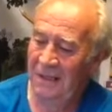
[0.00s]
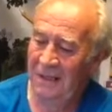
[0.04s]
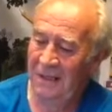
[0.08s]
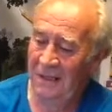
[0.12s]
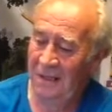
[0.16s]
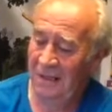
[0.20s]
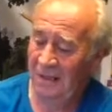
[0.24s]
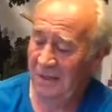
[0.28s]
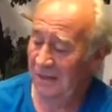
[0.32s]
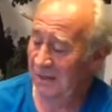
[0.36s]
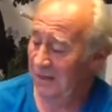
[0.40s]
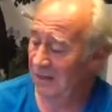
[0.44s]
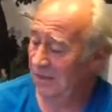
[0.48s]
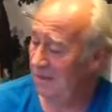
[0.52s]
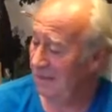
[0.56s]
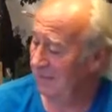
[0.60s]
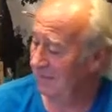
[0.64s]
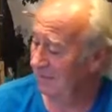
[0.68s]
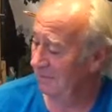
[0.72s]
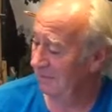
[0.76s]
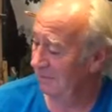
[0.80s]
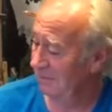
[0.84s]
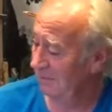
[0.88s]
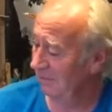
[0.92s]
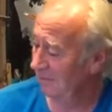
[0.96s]

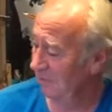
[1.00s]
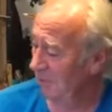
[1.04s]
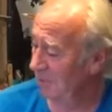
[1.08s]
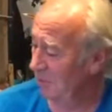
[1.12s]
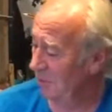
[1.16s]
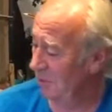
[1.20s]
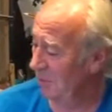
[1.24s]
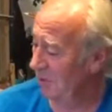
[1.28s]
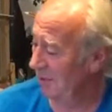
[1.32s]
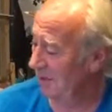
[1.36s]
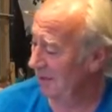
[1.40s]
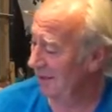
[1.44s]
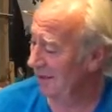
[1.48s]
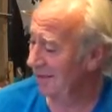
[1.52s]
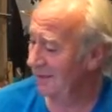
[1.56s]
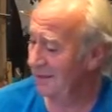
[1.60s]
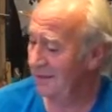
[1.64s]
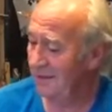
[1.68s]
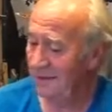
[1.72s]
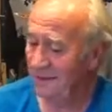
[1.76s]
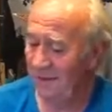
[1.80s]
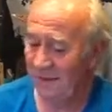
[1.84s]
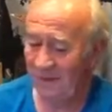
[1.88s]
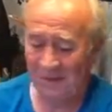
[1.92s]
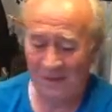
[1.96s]
say squeezed in
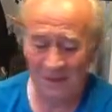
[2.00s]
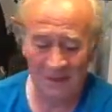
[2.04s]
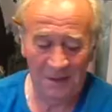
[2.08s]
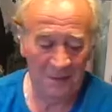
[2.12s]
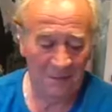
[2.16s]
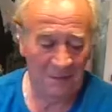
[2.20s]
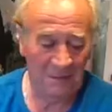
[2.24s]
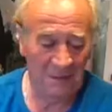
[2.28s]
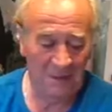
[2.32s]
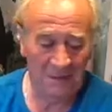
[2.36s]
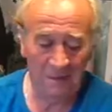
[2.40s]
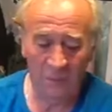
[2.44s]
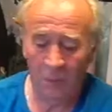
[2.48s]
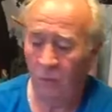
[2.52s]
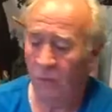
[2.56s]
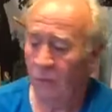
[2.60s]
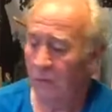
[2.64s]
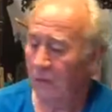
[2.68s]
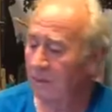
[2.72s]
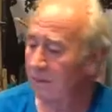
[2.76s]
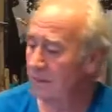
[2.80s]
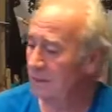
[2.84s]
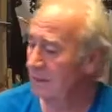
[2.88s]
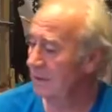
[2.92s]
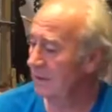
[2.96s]
here, it's something. Oh,
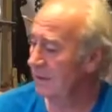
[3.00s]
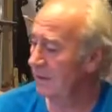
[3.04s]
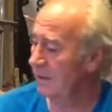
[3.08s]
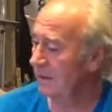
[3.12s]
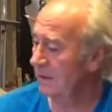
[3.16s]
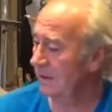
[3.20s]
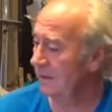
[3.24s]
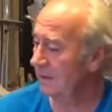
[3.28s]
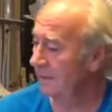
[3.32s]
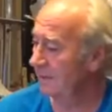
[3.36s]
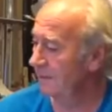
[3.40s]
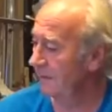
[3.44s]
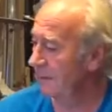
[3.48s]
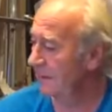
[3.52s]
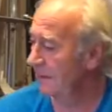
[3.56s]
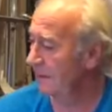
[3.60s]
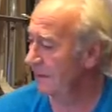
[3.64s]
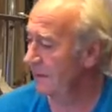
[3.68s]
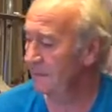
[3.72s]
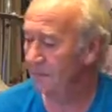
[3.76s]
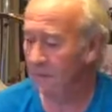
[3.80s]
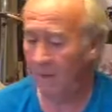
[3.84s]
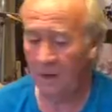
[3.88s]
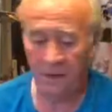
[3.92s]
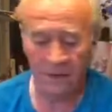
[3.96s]
I'll let you see. This
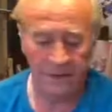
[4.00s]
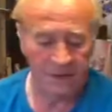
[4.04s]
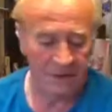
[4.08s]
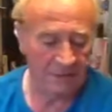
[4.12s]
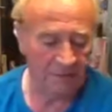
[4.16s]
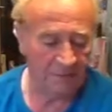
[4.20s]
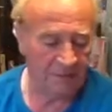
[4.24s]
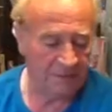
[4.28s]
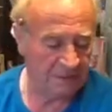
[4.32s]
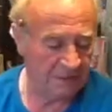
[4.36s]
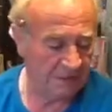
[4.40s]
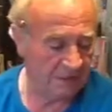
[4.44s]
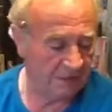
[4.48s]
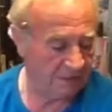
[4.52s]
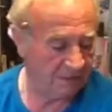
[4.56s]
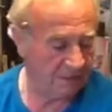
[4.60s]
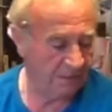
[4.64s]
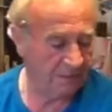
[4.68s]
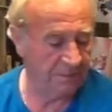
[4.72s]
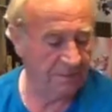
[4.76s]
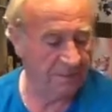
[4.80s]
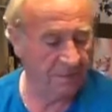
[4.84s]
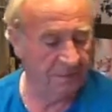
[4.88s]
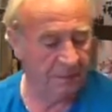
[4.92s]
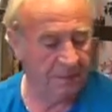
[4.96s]
is, we've got 7 sticks
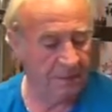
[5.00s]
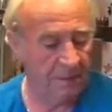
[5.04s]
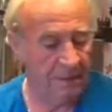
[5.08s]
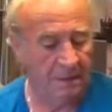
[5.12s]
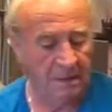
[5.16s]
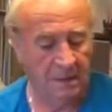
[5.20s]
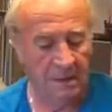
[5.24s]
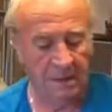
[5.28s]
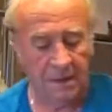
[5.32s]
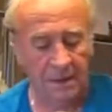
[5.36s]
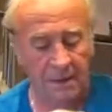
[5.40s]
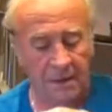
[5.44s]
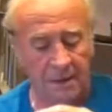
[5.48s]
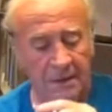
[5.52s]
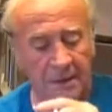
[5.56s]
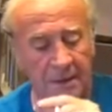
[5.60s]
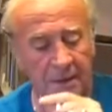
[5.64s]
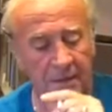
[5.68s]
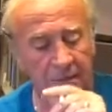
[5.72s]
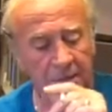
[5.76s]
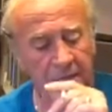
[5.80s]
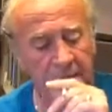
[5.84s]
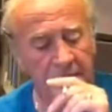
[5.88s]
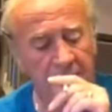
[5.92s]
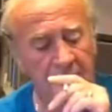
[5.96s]
to build.
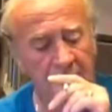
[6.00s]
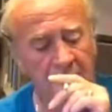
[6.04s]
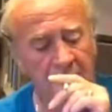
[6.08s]
7